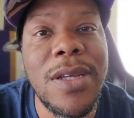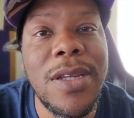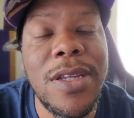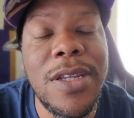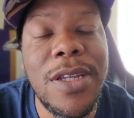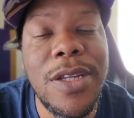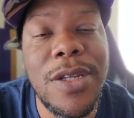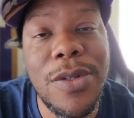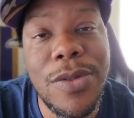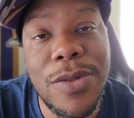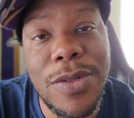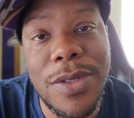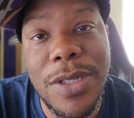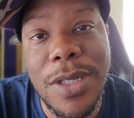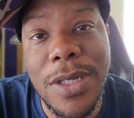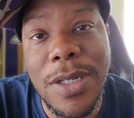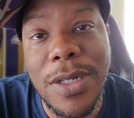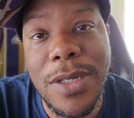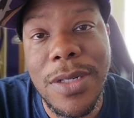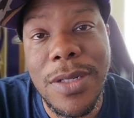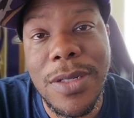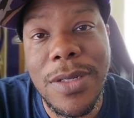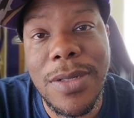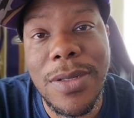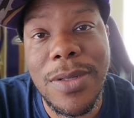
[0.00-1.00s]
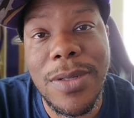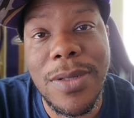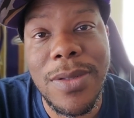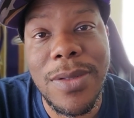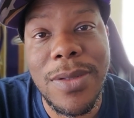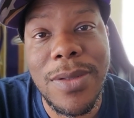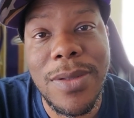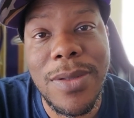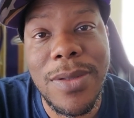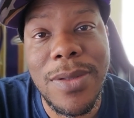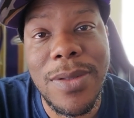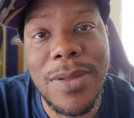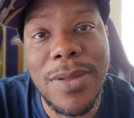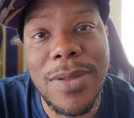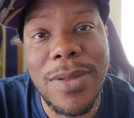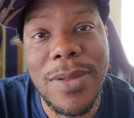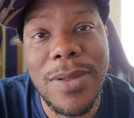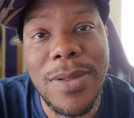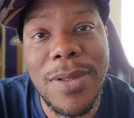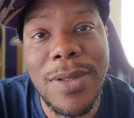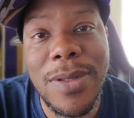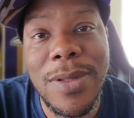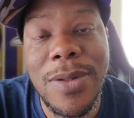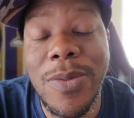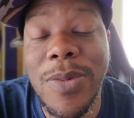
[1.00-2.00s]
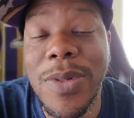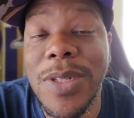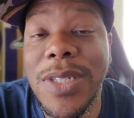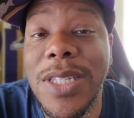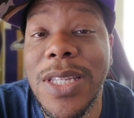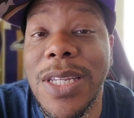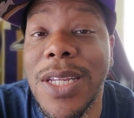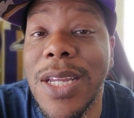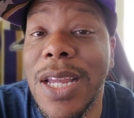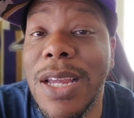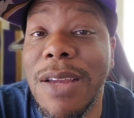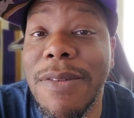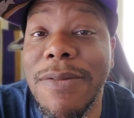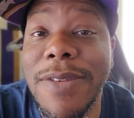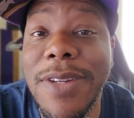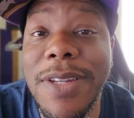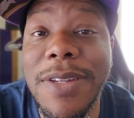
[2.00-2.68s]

Houston. We still haven't